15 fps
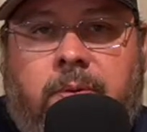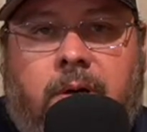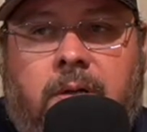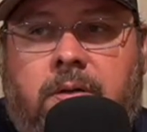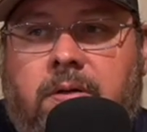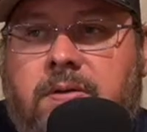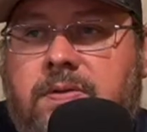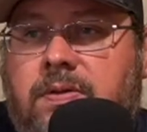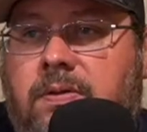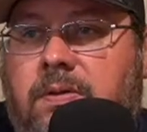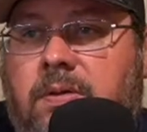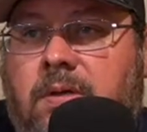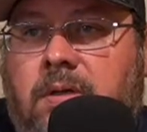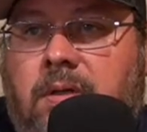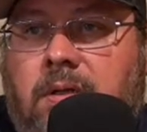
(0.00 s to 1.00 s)
bonkers.
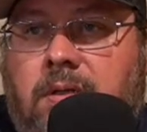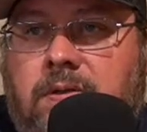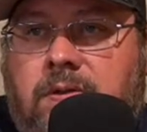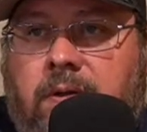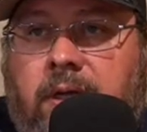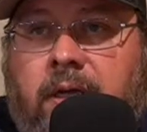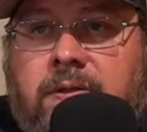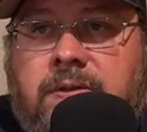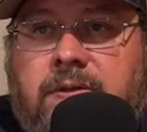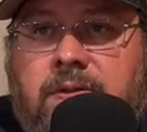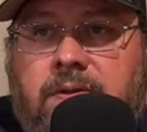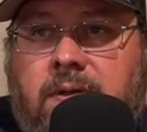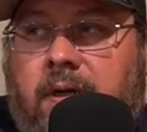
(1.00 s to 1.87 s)
So yes,